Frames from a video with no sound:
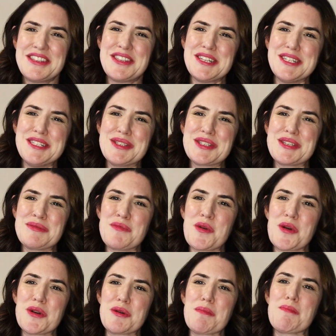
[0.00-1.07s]
These can
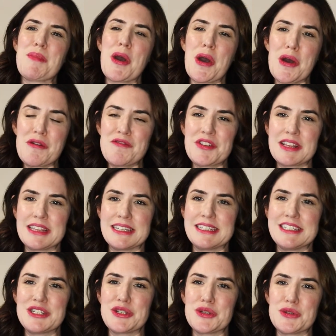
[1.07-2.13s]
work
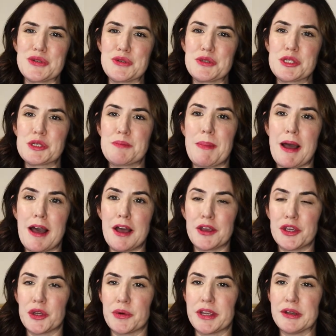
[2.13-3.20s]
perfectly to
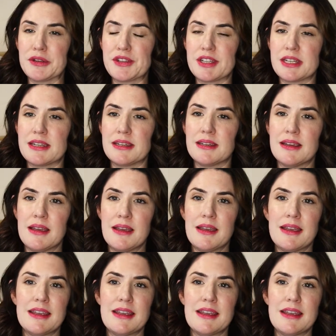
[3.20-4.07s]
spark curiosity